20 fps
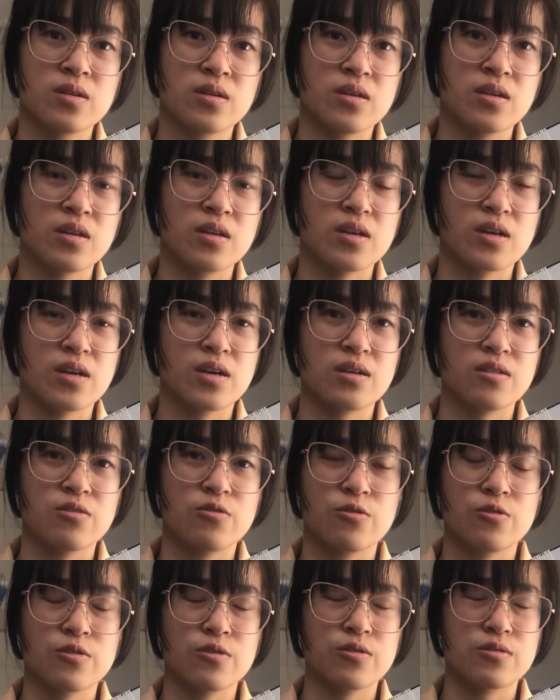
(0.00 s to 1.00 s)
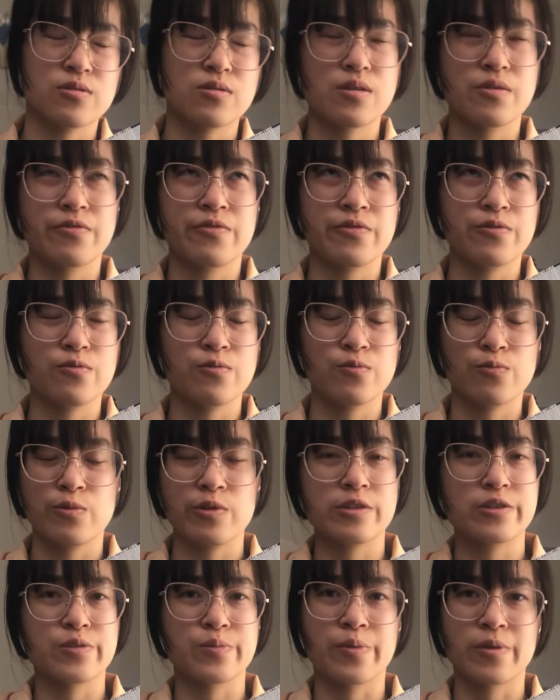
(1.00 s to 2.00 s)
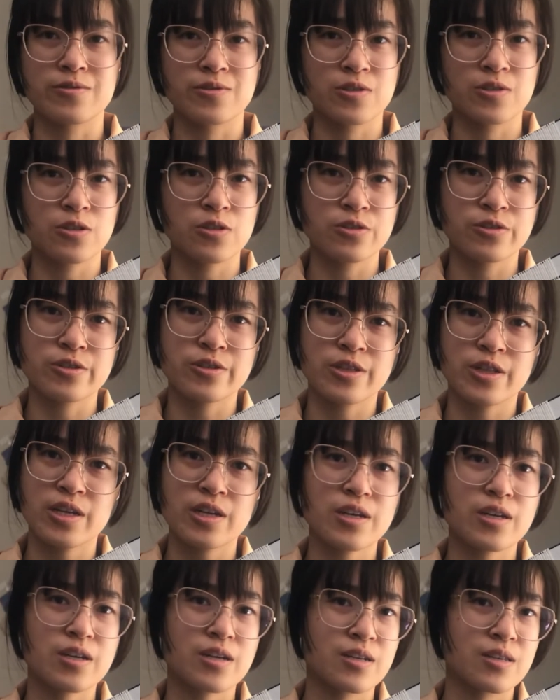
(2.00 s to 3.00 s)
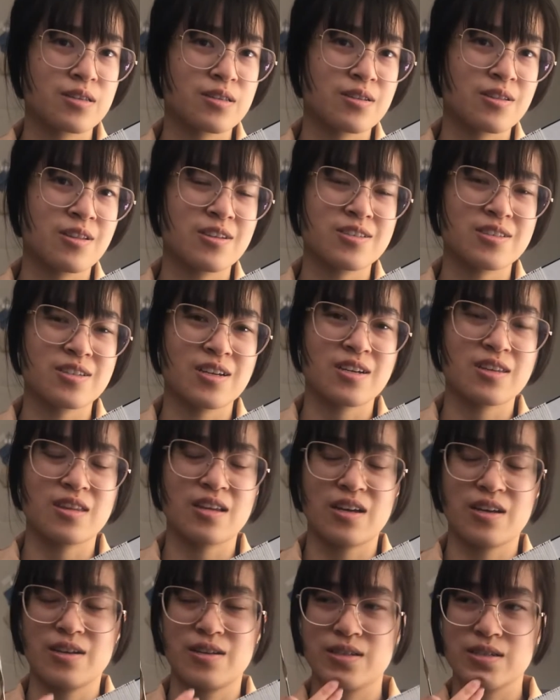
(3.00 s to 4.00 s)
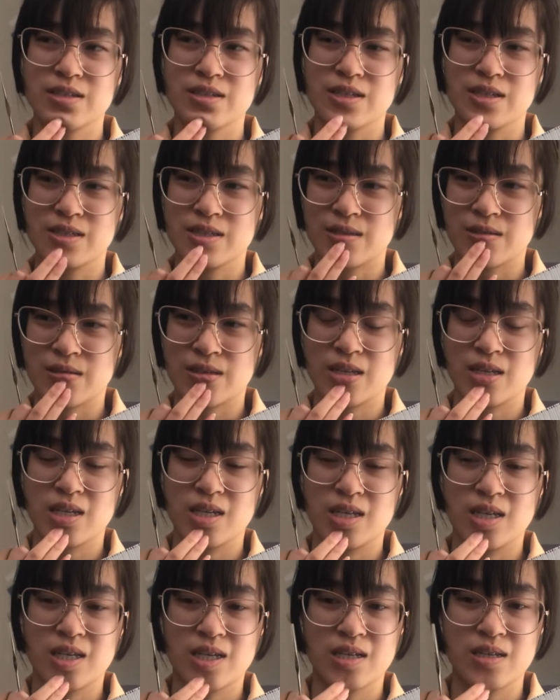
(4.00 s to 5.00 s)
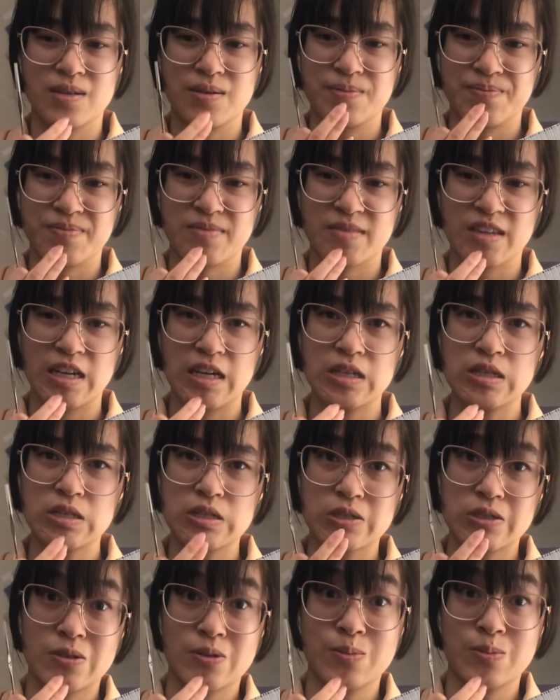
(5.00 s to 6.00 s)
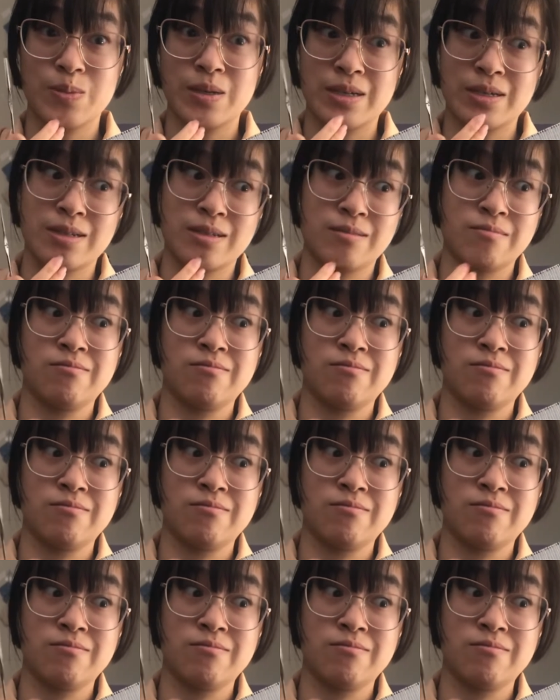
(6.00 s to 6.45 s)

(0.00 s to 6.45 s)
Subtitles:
yeah, or if what it's supposed to look like and things like that, because it looks so bad.